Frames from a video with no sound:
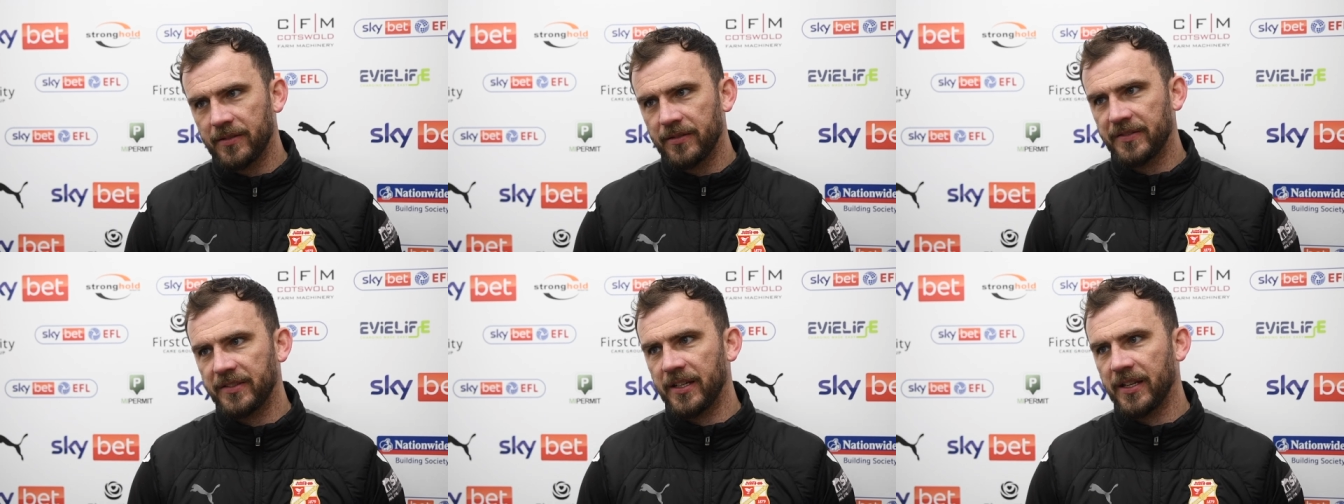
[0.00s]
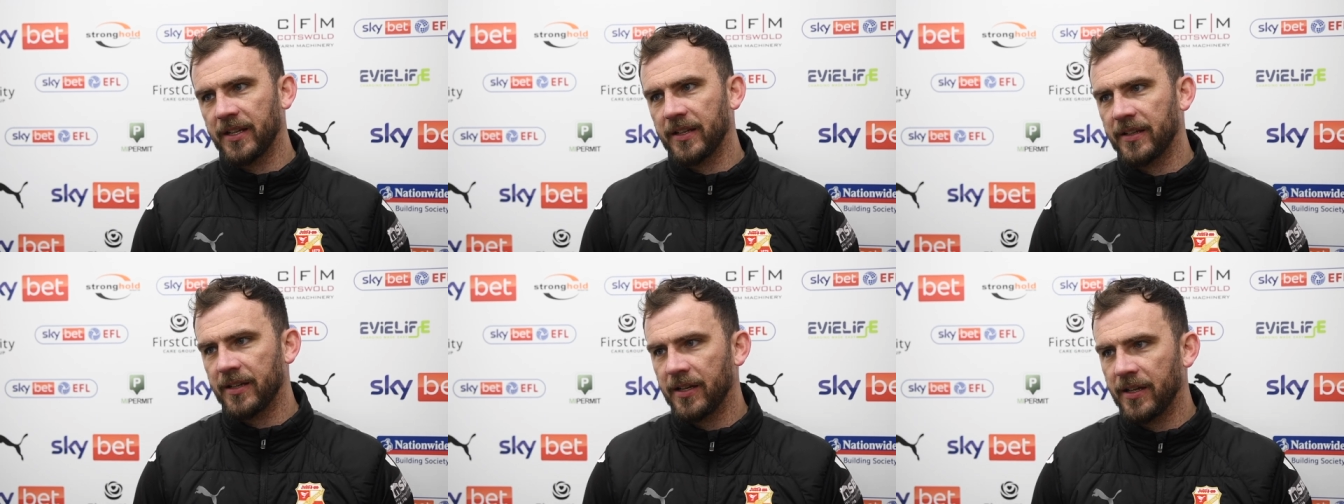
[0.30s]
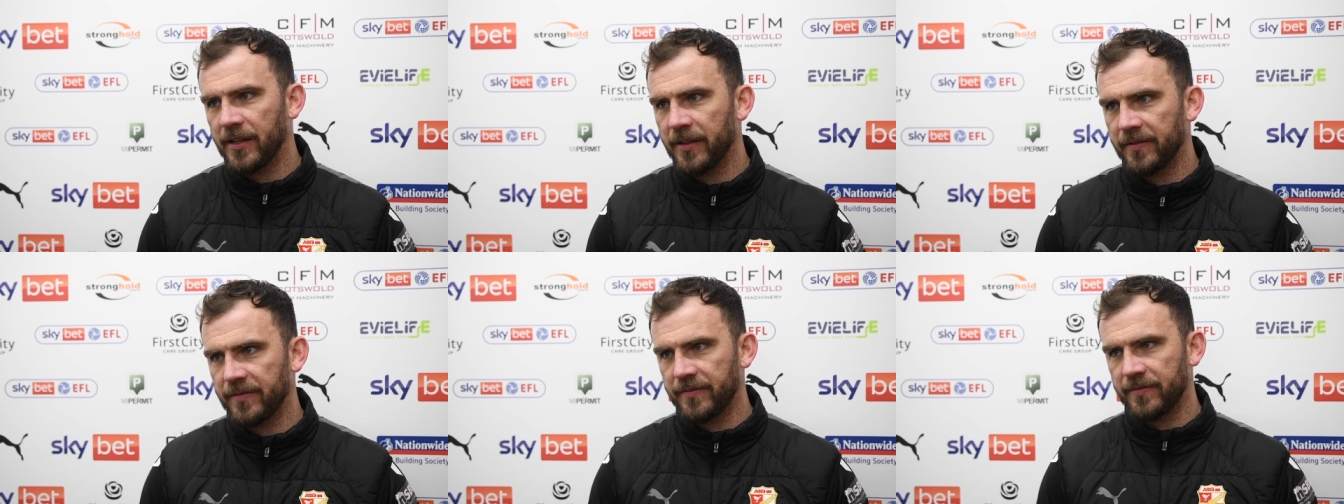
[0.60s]
Second
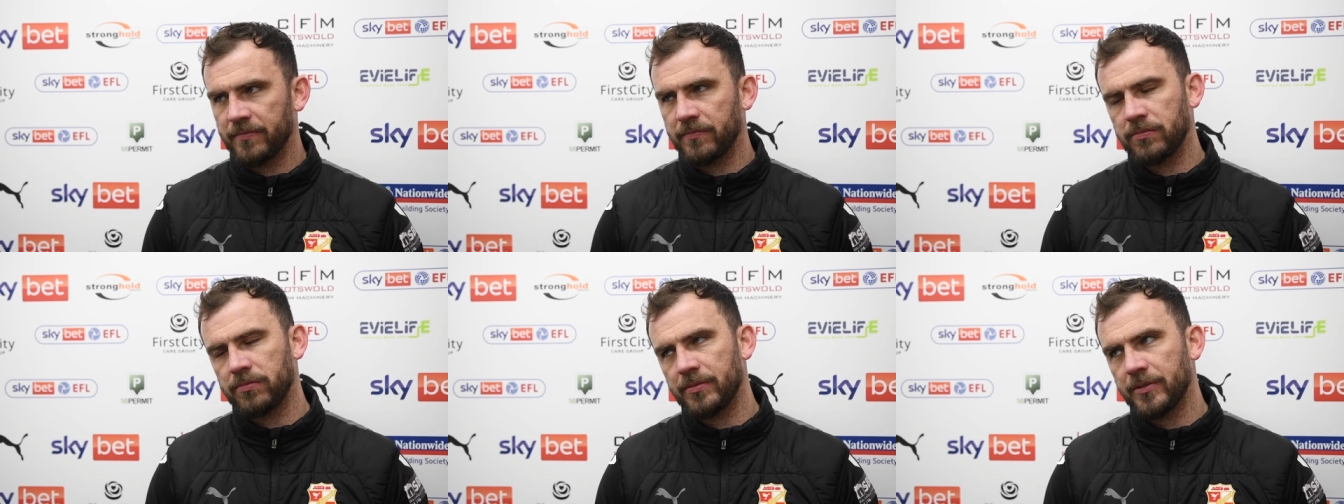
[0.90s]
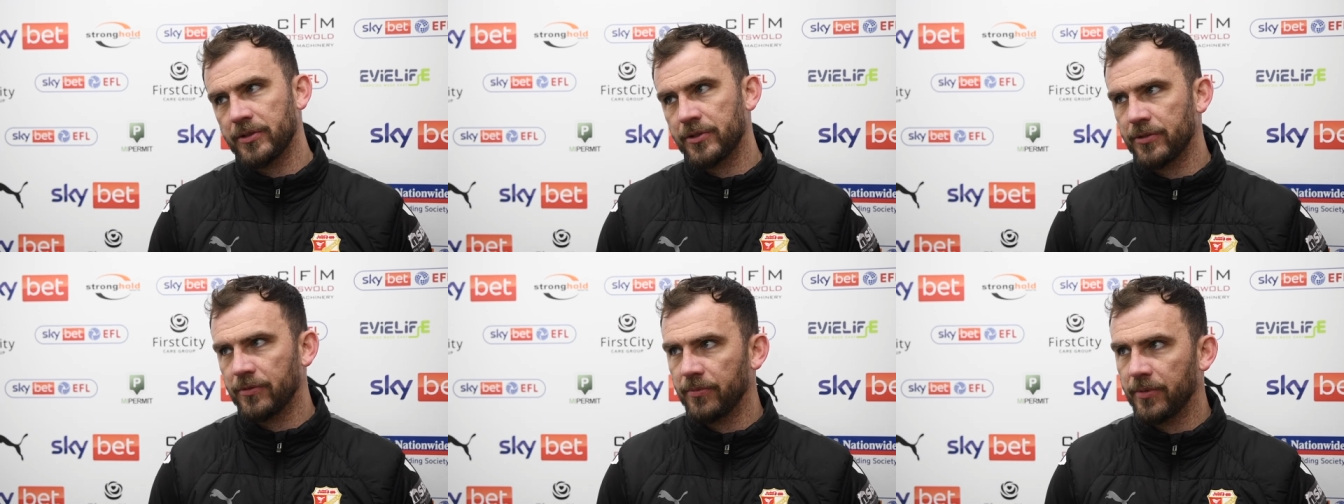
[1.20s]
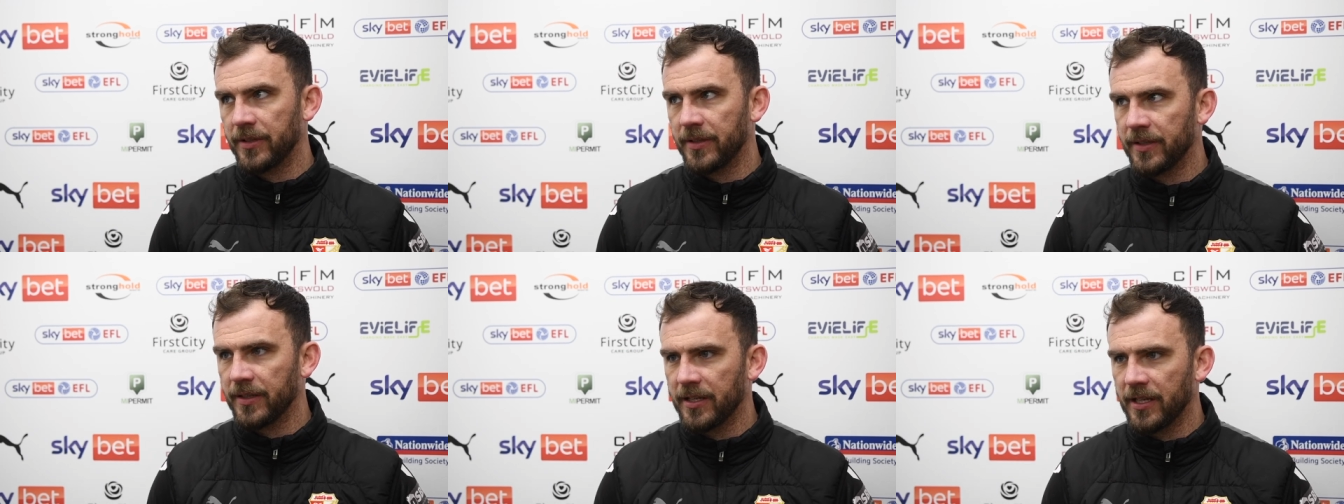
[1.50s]
half, we should
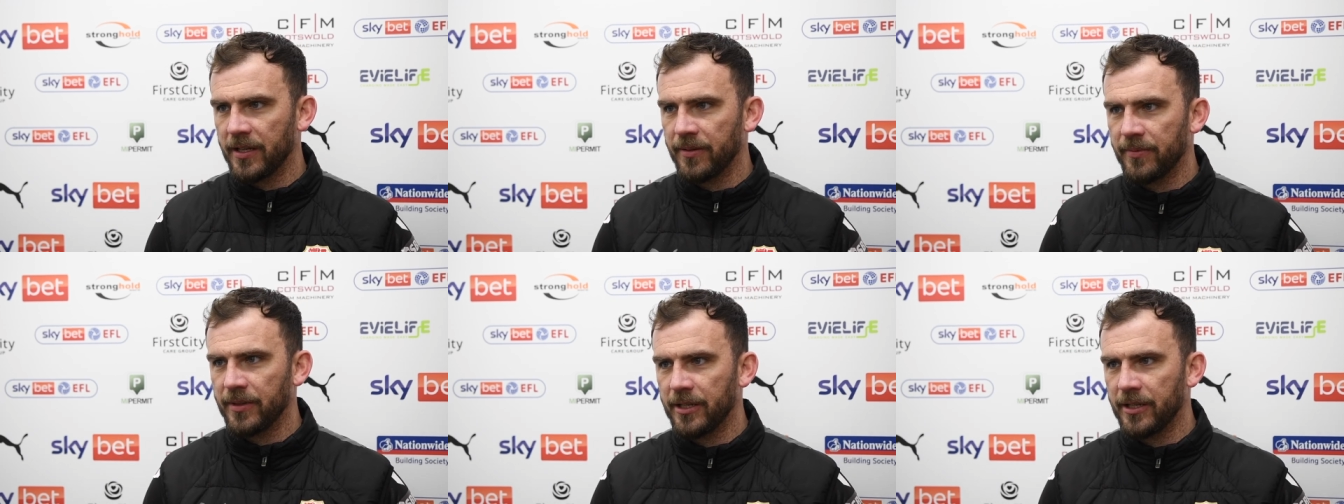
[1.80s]
win the game.